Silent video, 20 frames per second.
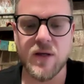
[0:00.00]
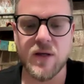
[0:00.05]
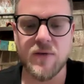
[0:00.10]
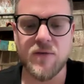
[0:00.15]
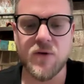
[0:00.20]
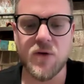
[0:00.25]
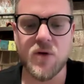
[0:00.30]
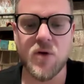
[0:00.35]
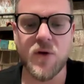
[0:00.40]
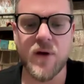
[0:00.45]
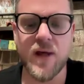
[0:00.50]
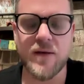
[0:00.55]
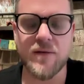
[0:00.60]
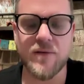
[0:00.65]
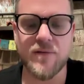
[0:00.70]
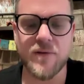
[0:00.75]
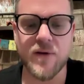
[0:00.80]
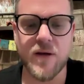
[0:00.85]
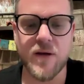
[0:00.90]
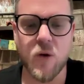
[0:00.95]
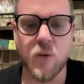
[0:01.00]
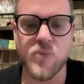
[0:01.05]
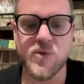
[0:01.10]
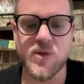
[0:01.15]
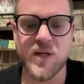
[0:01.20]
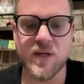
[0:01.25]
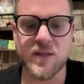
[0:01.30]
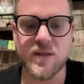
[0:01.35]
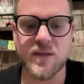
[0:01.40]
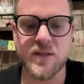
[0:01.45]
If you don't have an
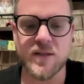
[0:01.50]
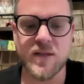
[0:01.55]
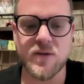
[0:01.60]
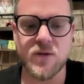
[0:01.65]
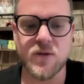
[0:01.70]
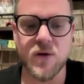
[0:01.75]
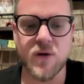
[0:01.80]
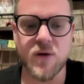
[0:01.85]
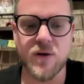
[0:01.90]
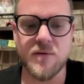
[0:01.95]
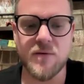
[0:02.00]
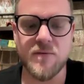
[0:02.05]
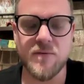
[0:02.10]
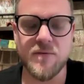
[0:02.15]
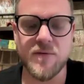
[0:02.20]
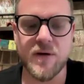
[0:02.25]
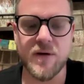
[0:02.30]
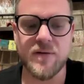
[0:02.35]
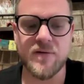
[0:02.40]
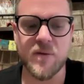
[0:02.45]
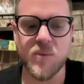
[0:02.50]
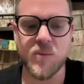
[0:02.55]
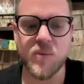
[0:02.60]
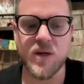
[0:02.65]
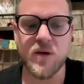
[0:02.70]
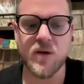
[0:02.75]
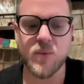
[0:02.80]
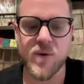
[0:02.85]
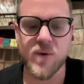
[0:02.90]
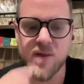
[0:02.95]
object that you are very
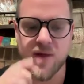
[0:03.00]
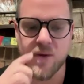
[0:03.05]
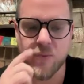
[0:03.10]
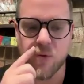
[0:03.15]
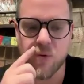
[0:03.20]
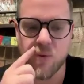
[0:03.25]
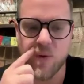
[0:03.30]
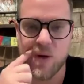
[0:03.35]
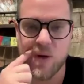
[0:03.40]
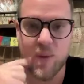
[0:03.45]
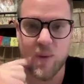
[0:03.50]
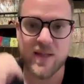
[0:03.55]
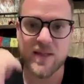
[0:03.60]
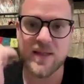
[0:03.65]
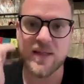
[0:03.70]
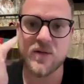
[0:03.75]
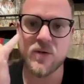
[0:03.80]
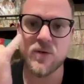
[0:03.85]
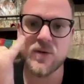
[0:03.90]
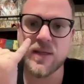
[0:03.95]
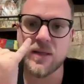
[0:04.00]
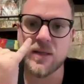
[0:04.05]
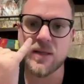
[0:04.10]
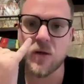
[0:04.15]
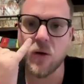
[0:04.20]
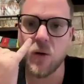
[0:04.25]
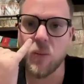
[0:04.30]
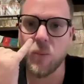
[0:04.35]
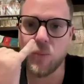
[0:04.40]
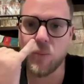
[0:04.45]
familiar with, I would recommend that you take
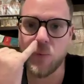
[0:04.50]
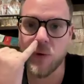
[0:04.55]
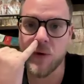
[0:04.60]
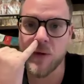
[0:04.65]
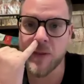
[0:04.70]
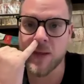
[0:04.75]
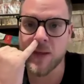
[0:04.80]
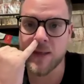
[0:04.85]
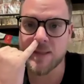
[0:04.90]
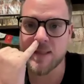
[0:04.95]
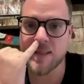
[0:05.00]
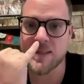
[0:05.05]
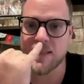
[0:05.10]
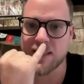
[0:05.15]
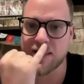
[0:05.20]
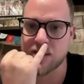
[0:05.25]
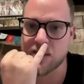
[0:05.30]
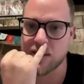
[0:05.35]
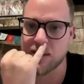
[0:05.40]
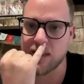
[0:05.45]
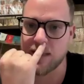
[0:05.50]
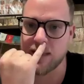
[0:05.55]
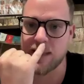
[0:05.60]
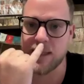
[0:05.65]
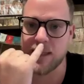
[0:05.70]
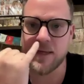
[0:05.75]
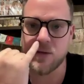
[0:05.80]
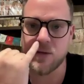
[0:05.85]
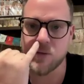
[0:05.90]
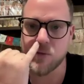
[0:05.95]
the breathing sensation at
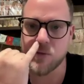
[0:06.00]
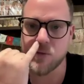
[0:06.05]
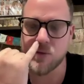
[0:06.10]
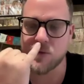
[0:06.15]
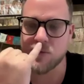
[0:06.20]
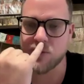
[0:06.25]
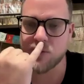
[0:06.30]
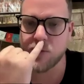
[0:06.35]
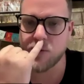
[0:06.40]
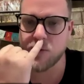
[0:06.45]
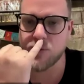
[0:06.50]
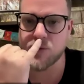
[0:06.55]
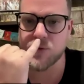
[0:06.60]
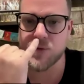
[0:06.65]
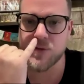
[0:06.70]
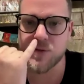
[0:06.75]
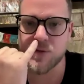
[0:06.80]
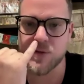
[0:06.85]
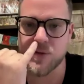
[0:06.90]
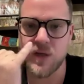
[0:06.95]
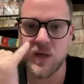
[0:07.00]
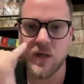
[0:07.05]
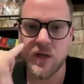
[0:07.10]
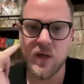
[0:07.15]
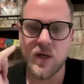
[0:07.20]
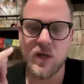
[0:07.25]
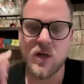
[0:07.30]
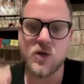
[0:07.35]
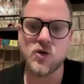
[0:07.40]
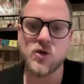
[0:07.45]
the entrance of the
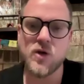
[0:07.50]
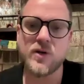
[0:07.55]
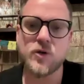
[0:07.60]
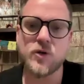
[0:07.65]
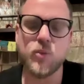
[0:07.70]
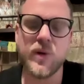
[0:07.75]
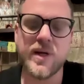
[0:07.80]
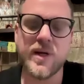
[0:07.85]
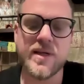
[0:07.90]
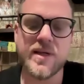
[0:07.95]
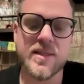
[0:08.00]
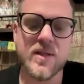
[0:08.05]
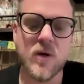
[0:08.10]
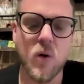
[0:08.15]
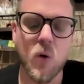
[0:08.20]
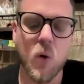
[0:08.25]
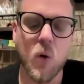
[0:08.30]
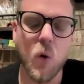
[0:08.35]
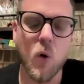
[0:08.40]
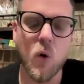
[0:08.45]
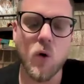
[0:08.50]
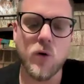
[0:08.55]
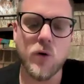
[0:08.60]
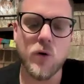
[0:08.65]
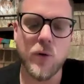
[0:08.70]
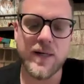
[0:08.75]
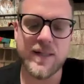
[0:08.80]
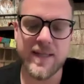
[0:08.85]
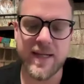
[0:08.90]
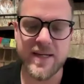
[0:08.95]
nostrils. Try to place all
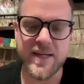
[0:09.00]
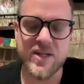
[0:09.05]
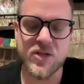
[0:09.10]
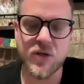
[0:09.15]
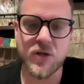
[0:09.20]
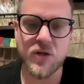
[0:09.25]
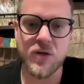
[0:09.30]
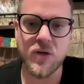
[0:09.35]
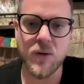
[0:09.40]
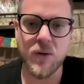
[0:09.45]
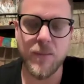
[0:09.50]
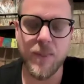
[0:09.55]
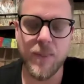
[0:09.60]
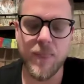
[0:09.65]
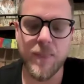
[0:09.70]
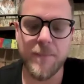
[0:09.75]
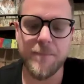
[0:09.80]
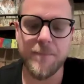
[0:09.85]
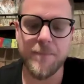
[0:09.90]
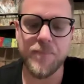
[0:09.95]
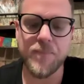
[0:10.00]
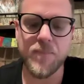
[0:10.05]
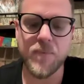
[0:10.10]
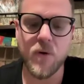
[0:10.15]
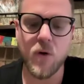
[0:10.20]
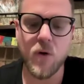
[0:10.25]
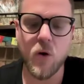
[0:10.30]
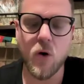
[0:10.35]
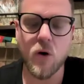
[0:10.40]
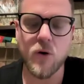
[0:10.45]
your attention
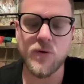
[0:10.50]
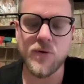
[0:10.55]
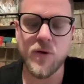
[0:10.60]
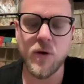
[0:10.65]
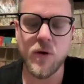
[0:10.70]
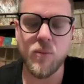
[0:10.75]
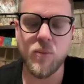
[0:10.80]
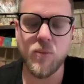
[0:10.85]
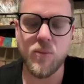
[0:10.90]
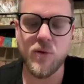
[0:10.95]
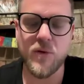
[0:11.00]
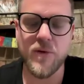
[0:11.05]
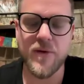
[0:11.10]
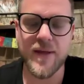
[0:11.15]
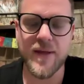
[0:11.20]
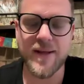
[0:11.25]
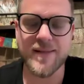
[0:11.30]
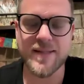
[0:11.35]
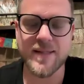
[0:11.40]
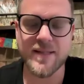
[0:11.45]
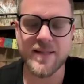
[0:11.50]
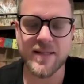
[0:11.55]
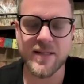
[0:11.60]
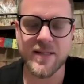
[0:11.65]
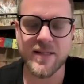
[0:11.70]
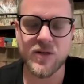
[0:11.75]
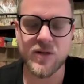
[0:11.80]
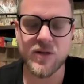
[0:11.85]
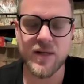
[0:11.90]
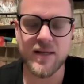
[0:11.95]
on the breathing
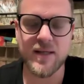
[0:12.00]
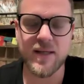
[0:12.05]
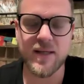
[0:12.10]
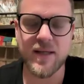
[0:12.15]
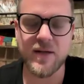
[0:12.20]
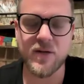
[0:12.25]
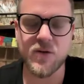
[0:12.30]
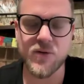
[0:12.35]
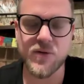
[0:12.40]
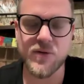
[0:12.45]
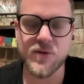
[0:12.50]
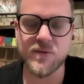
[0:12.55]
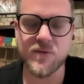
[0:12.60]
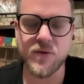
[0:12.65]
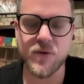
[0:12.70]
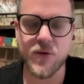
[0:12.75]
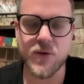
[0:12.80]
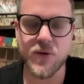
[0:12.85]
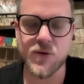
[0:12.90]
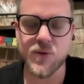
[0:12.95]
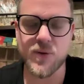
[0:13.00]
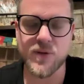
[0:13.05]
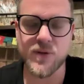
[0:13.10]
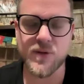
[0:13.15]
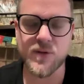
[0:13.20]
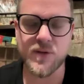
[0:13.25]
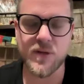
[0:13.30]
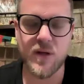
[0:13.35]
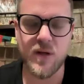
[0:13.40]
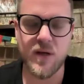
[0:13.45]
sensation at the entrance of the
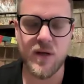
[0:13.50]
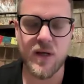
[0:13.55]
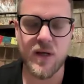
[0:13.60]
nostrils.